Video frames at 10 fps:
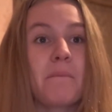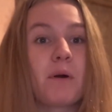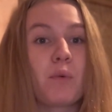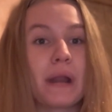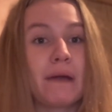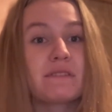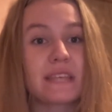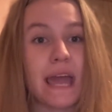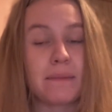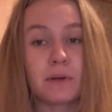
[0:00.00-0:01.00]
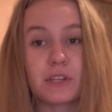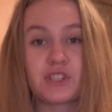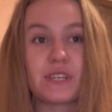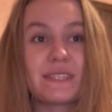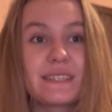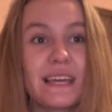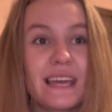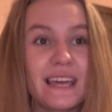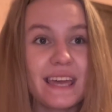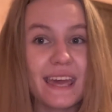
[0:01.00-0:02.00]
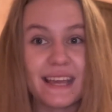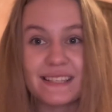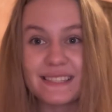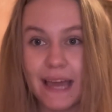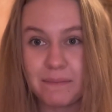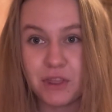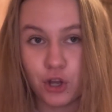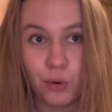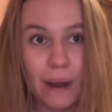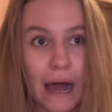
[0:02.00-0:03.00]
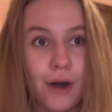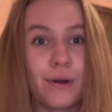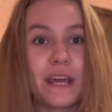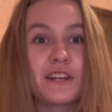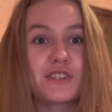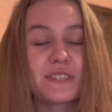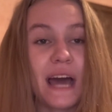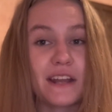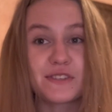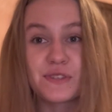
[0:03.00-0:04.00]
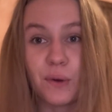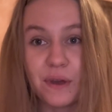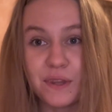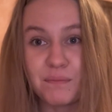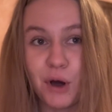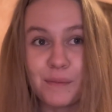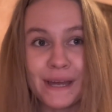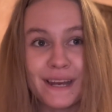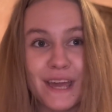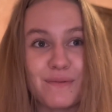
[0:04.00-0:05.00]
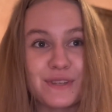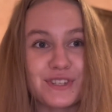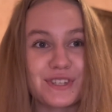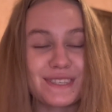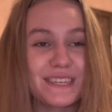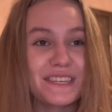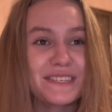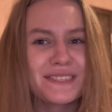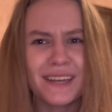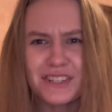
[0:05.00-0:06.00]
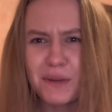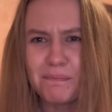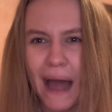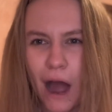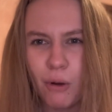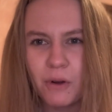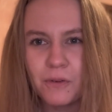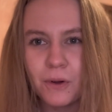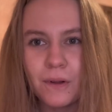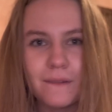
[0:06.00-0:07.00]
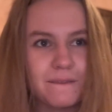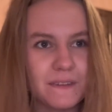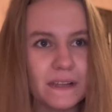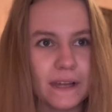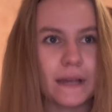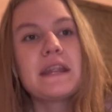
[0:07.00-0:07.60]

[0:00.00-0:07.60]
But when I was able to just examine the crowd and just kind of soak in the moment, it was just such a powerful feeling.